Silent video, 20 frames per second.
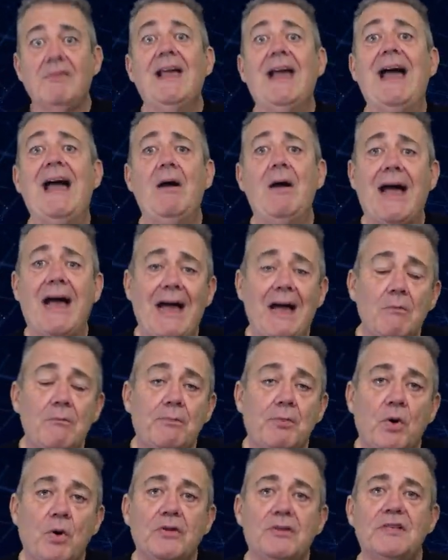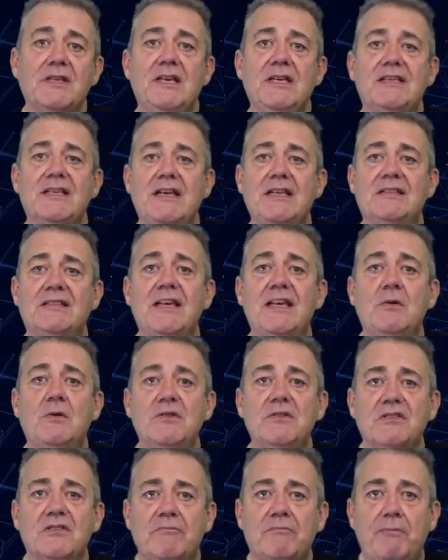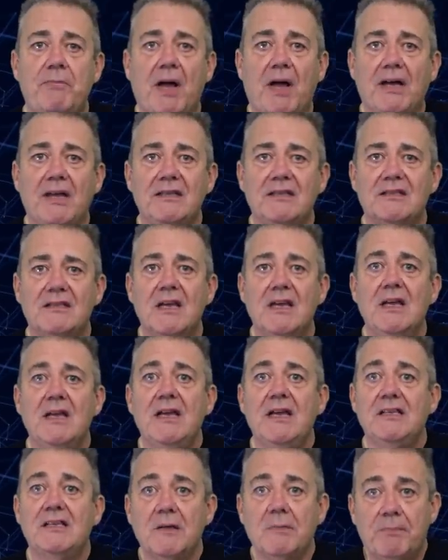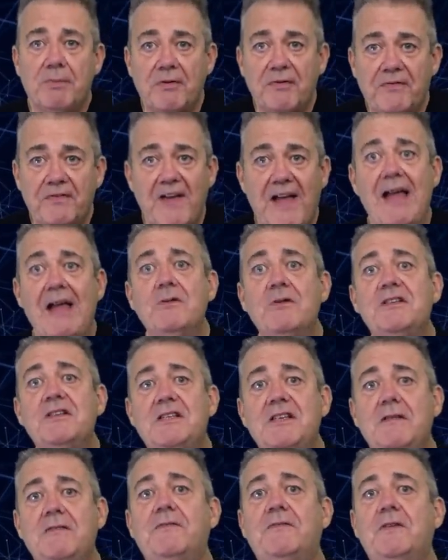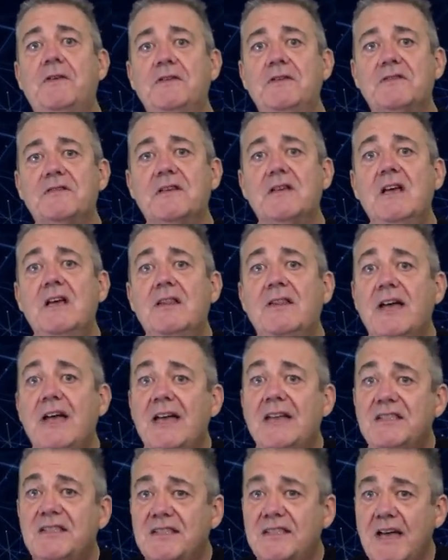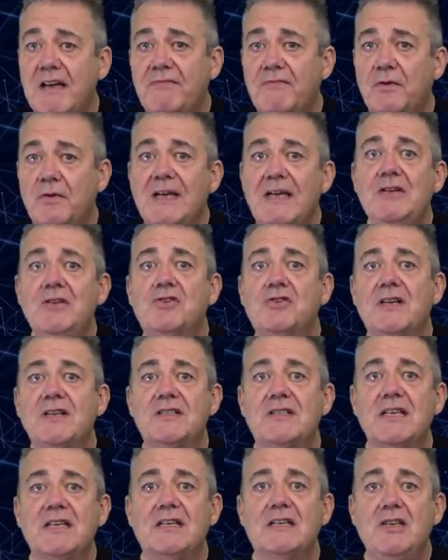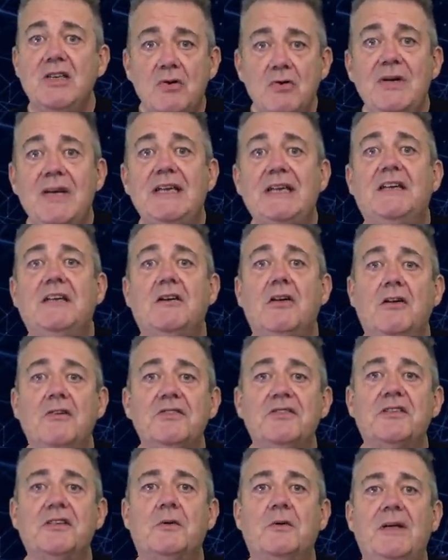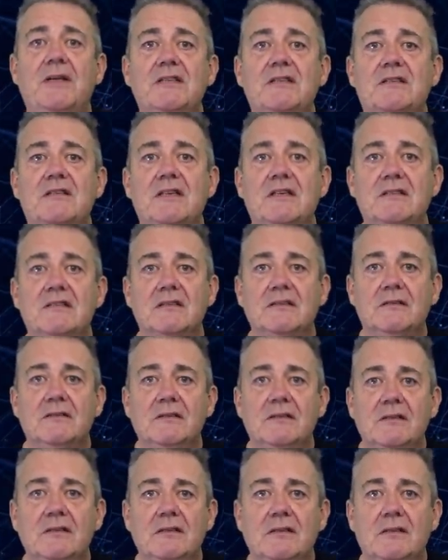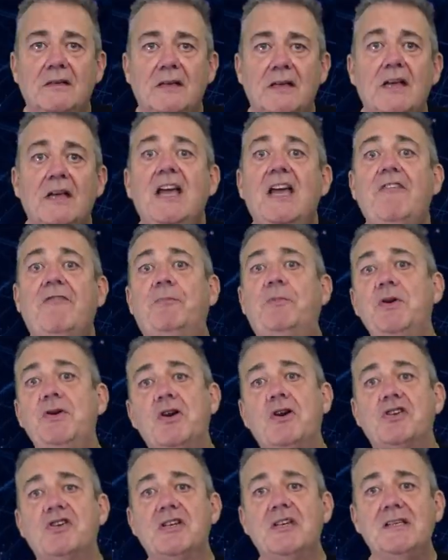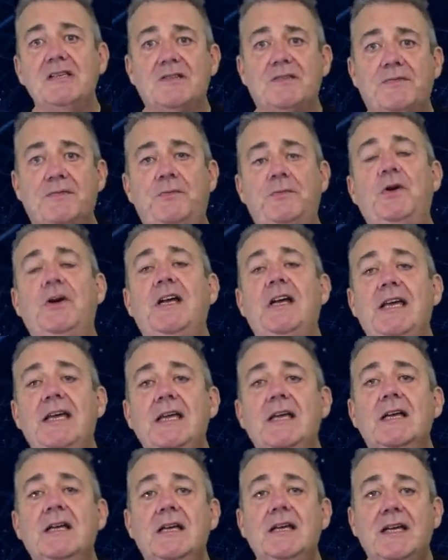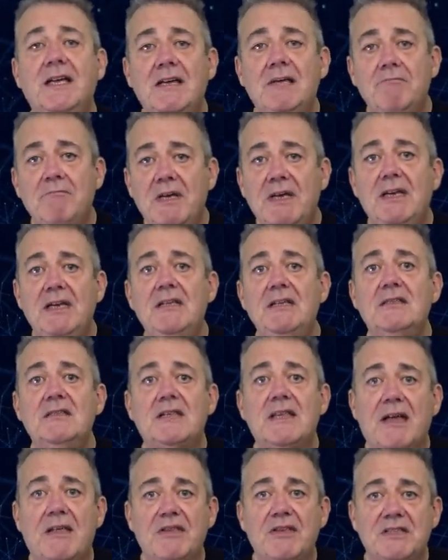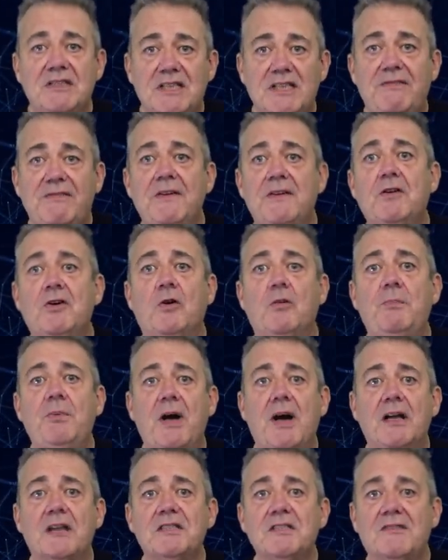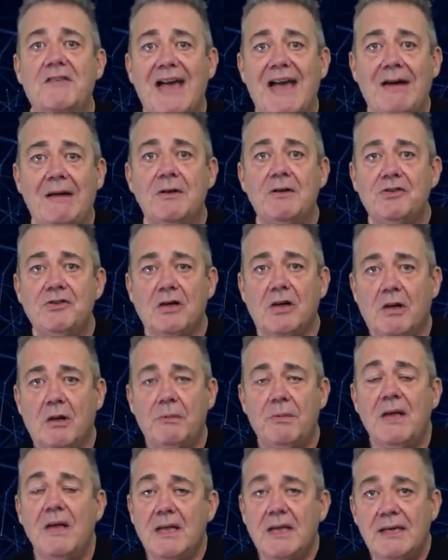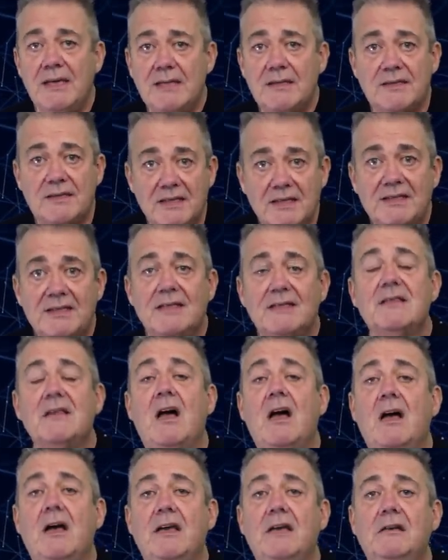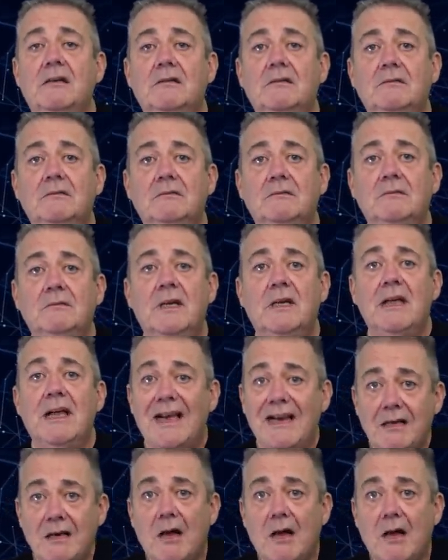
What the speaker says: output is a sequence of bytes is a profound difference that has several interesting, unique consequences. If production is free, it means that the difficult part of our job is the design, and